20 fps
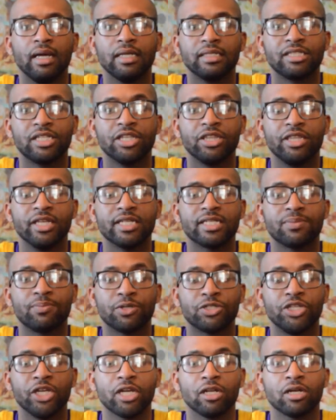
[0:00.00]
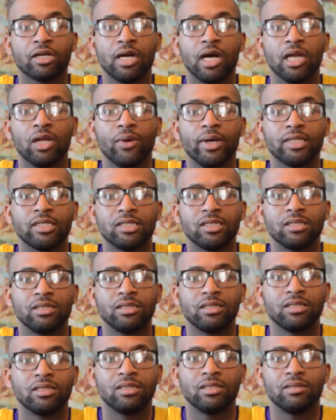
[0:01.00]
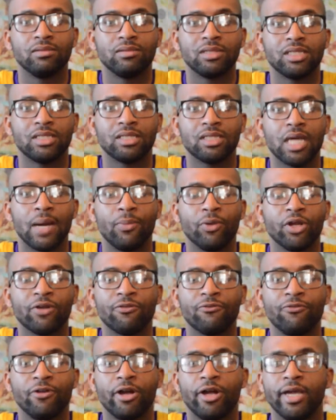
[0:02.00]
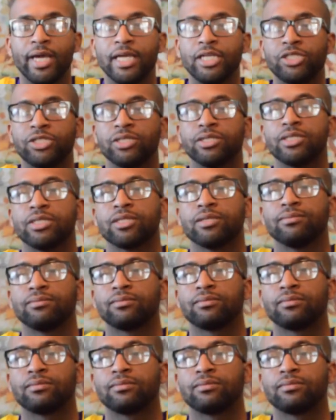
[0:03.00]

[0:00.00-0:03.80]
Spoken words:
to this particular colorway. A couple different variations.